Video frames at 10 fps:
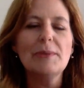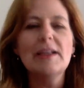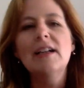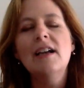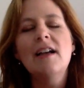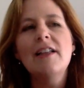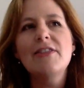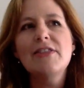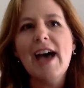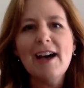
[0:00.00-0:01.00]
But
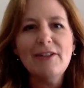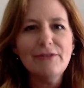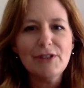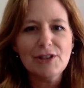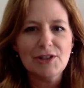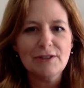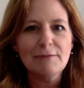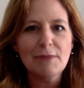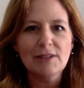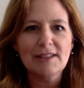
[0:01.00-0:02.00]
that version of
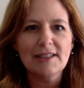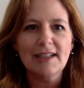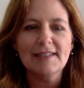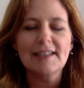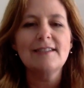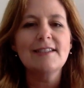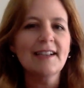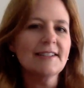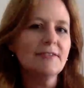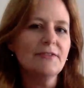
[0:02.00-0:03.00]
multitasking
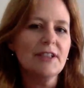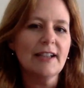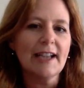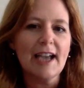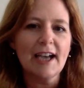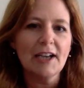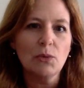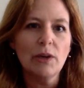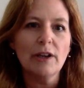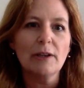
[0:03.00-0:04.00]
doesn't feel like hard
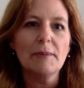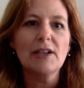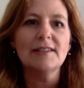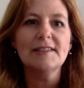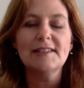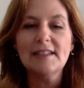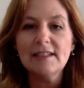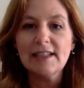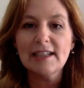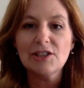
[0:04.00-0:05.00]
work because it's in
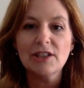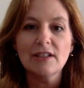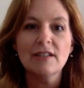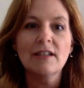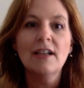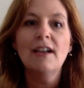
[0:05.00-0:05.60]
the kitchen